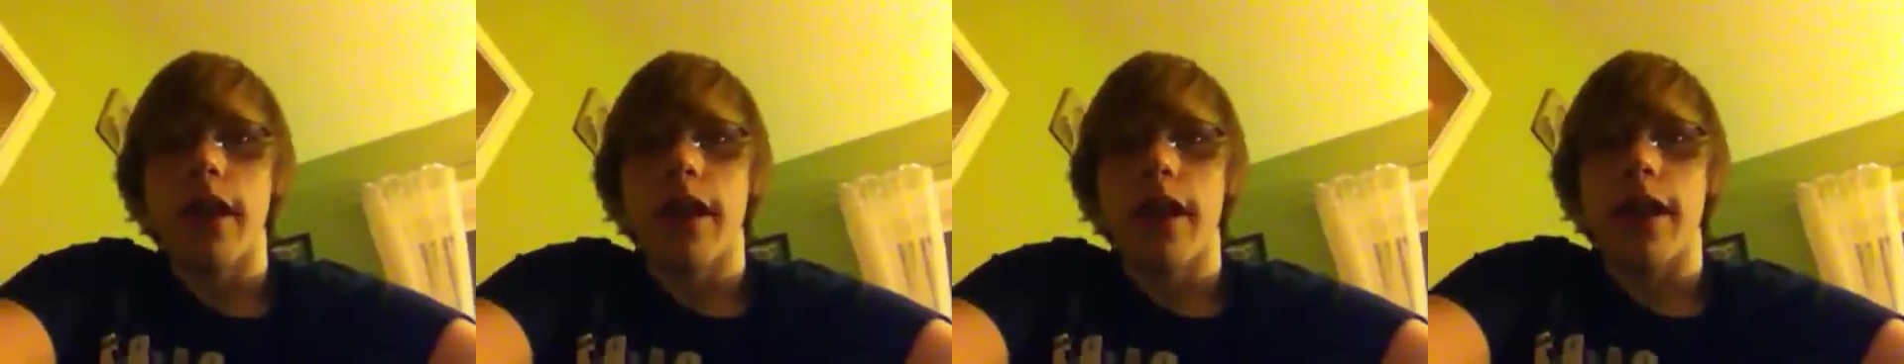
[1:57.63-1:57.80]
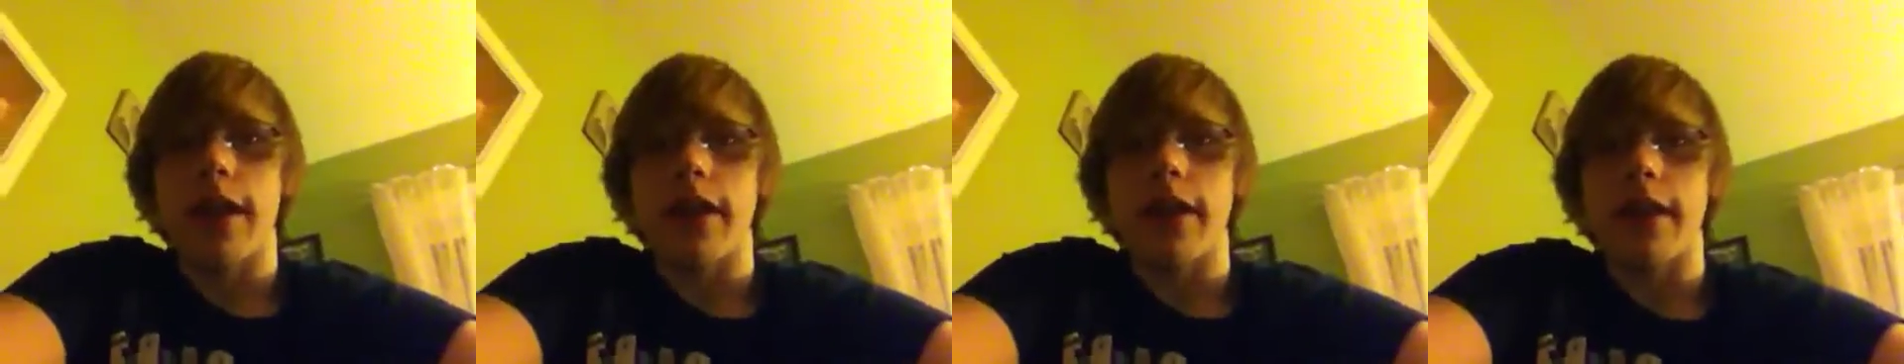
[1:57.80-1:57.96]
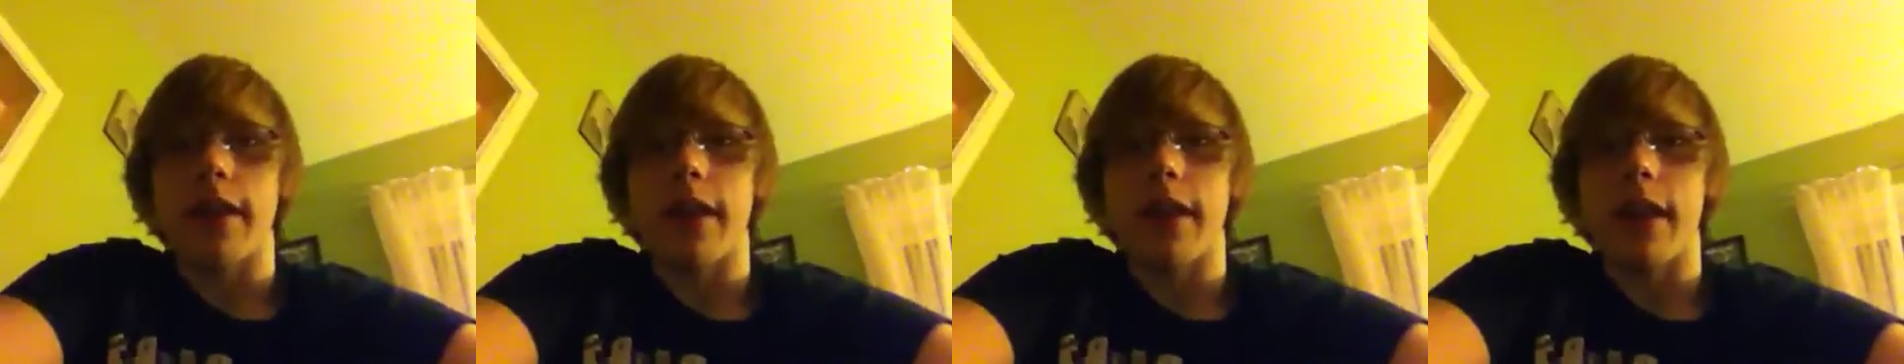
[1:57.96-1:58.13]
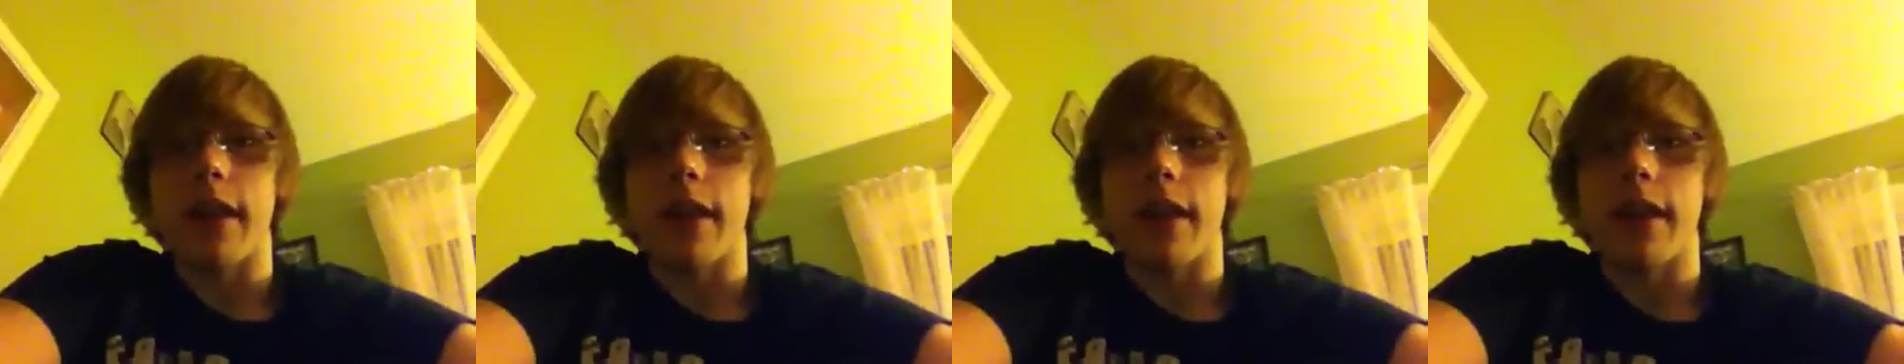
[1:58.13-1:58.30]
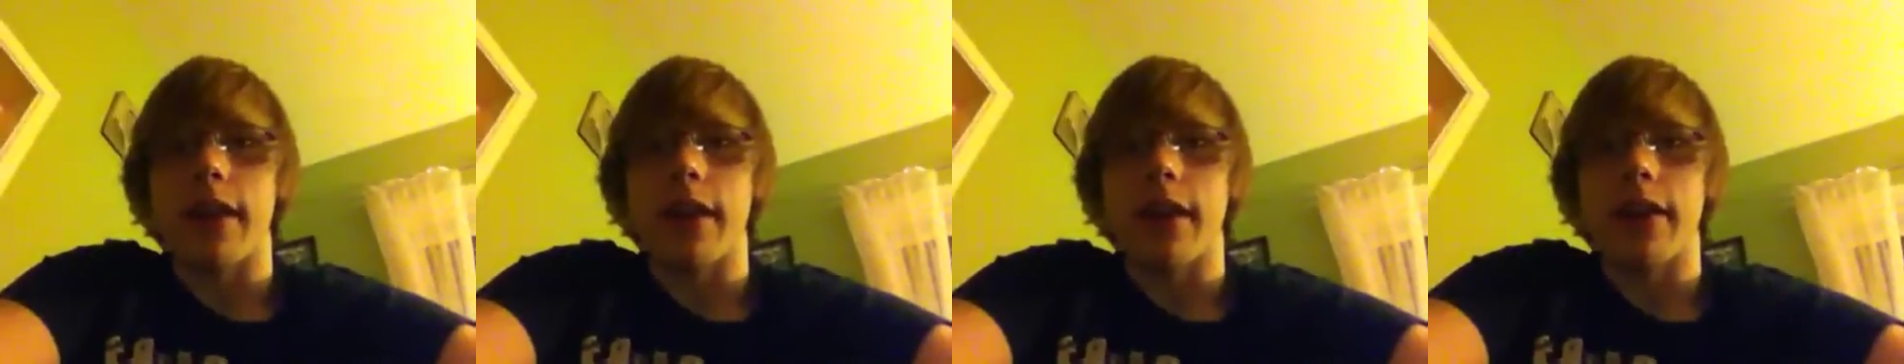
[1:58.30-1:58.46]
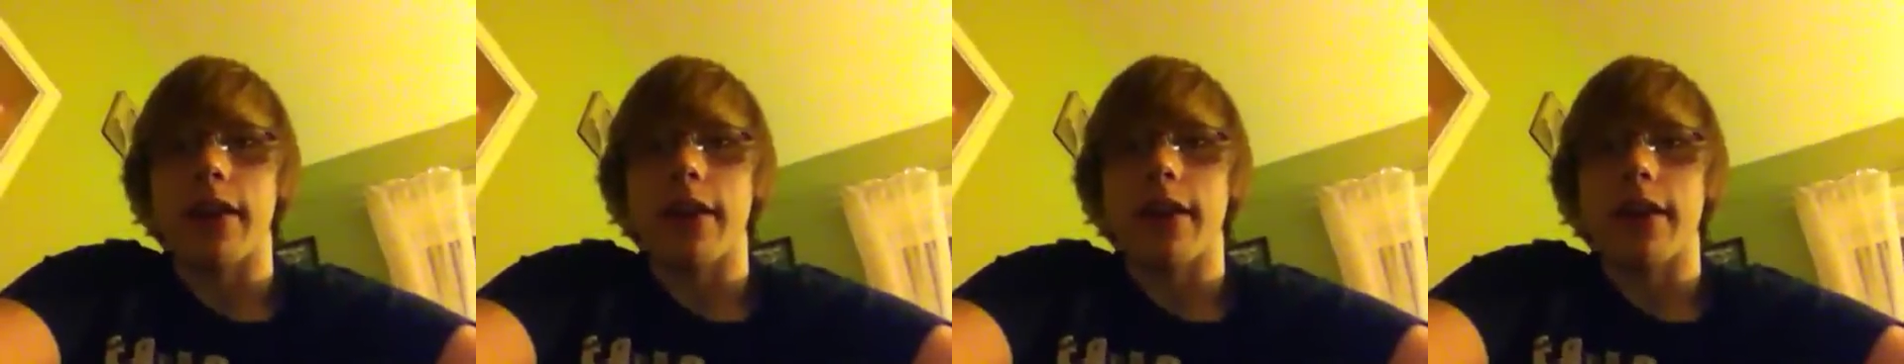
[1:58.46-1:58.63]
And
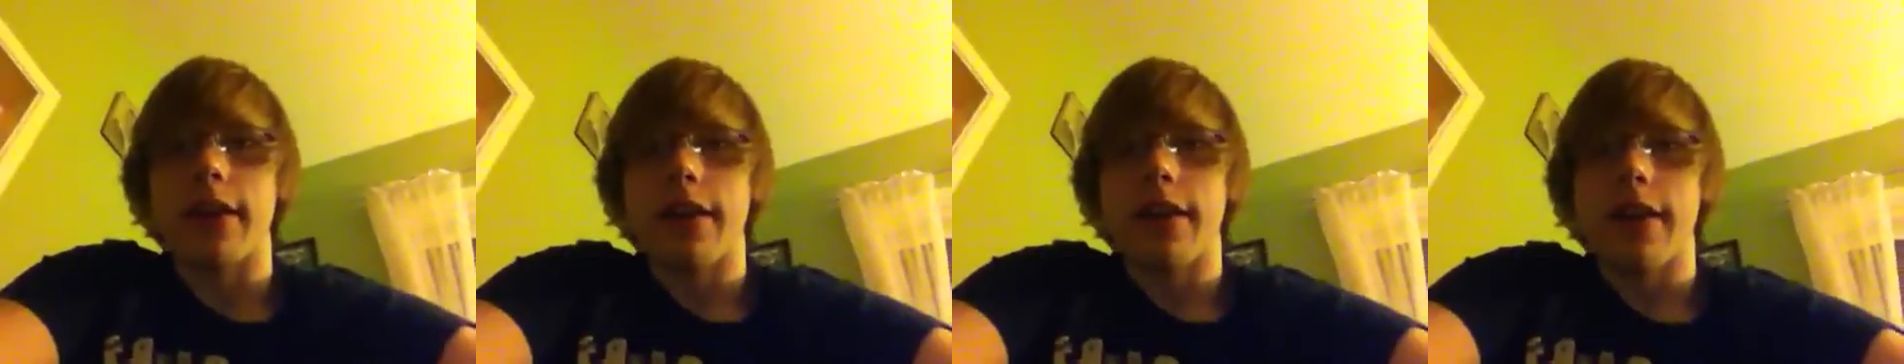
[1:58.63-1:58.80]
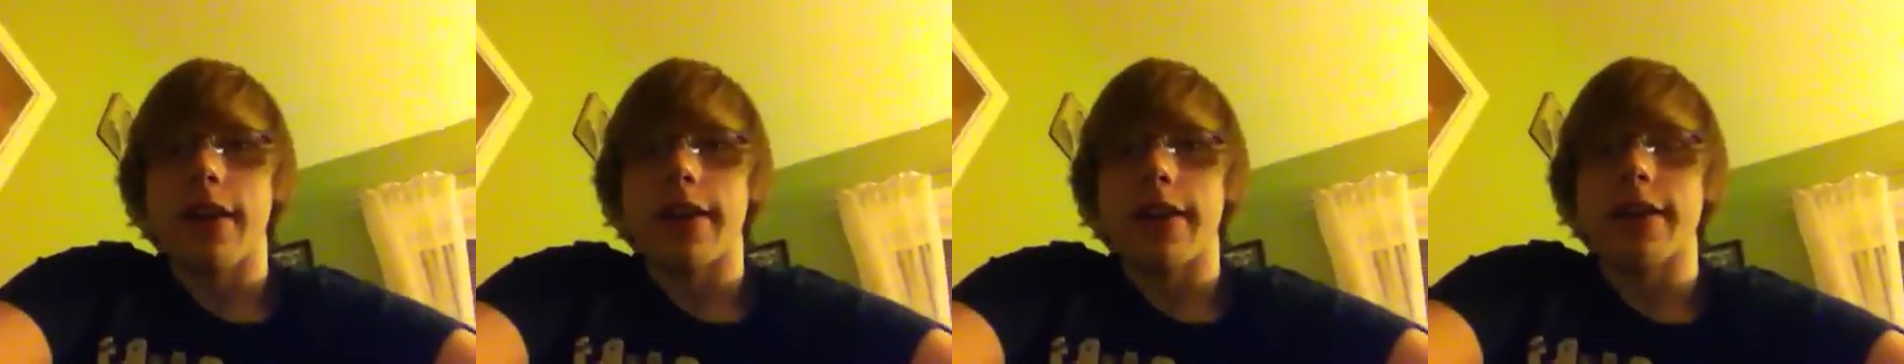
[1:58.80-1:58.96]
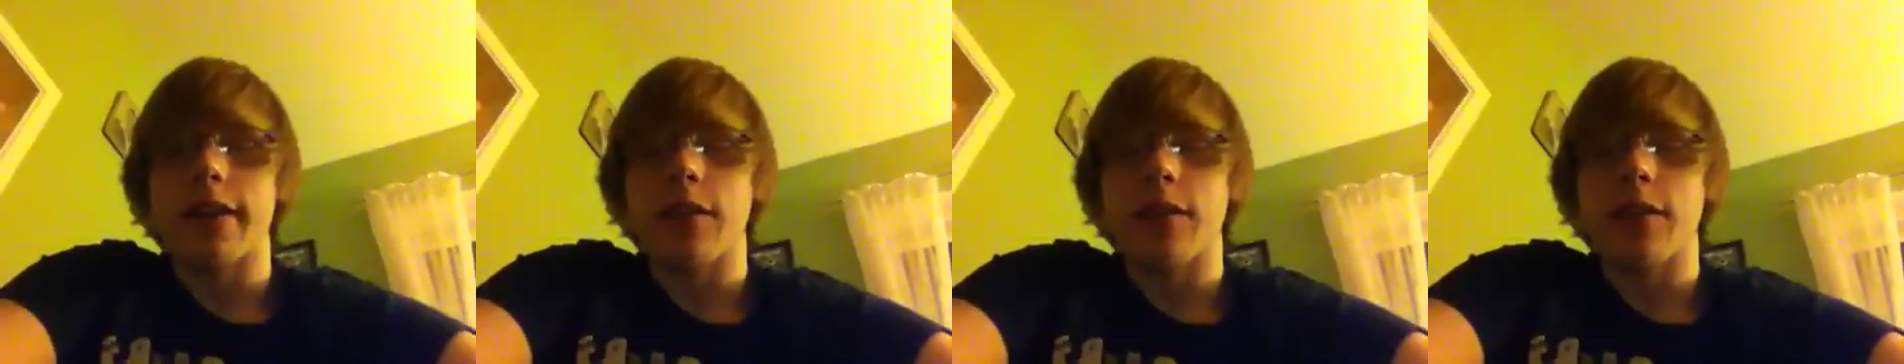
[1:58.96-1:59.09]
it's